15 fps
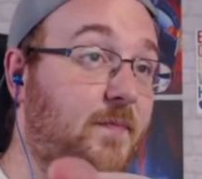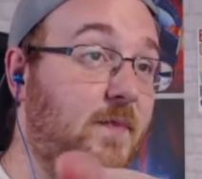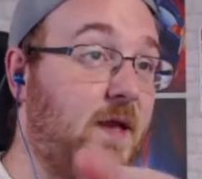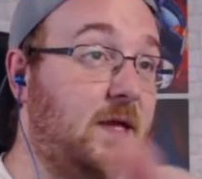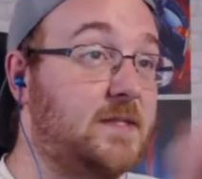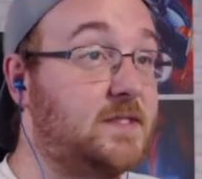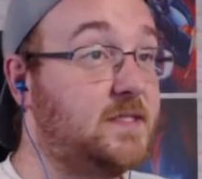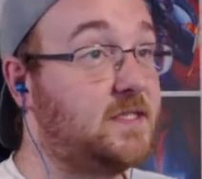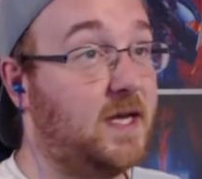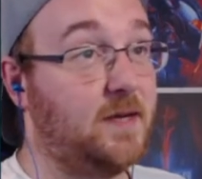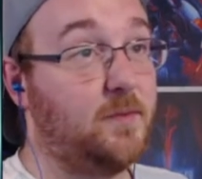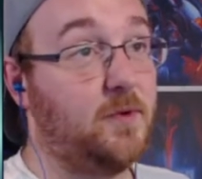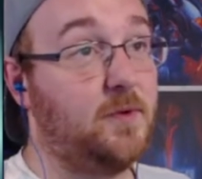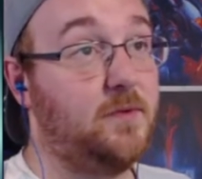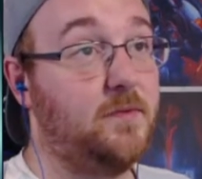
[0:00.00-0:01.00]
and
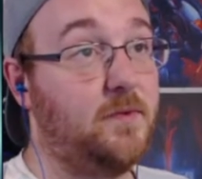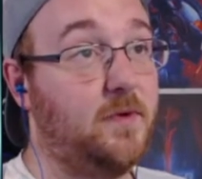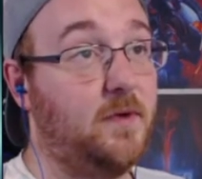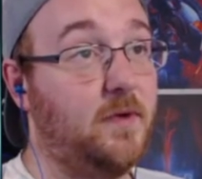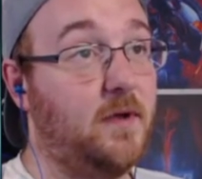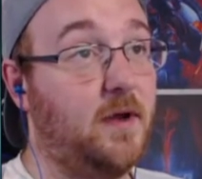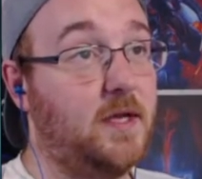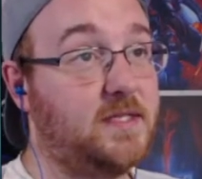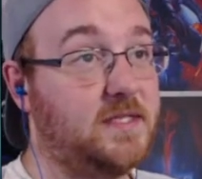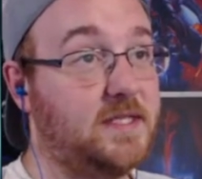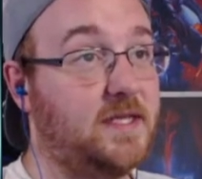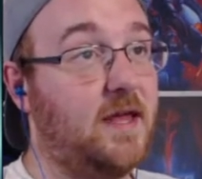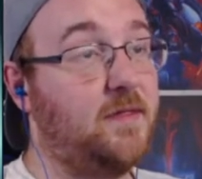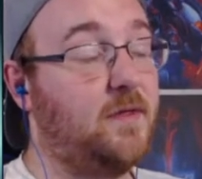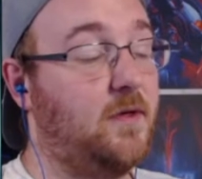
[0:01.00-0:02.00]
Simon are
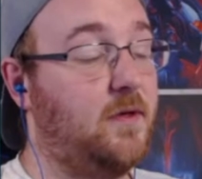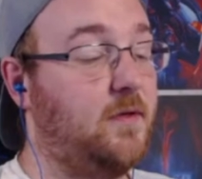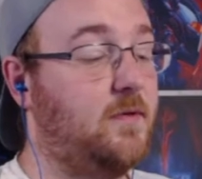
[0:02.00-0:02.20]
together.